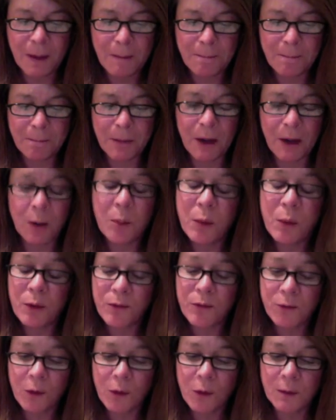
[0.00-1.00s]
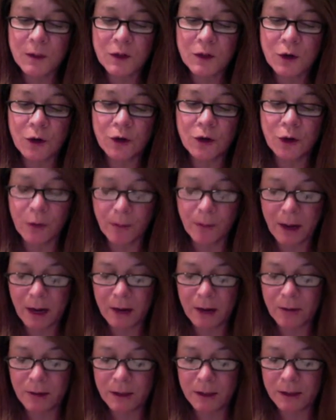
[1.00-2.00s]
better performance on your
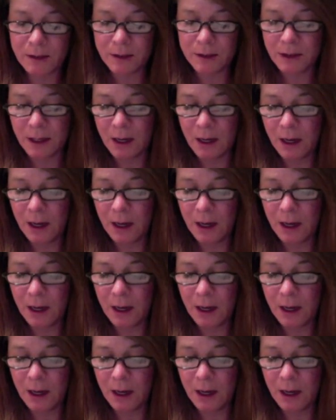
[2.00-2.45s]
batteries,